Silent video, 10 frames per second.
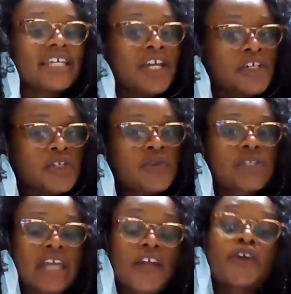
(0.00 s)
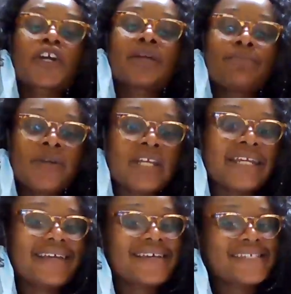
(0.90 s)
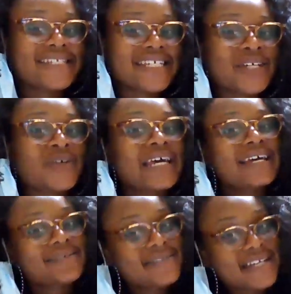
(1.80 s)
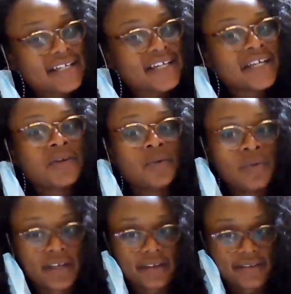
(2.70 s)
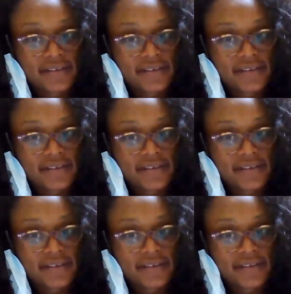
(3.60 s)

the issues that your community is still dealing with.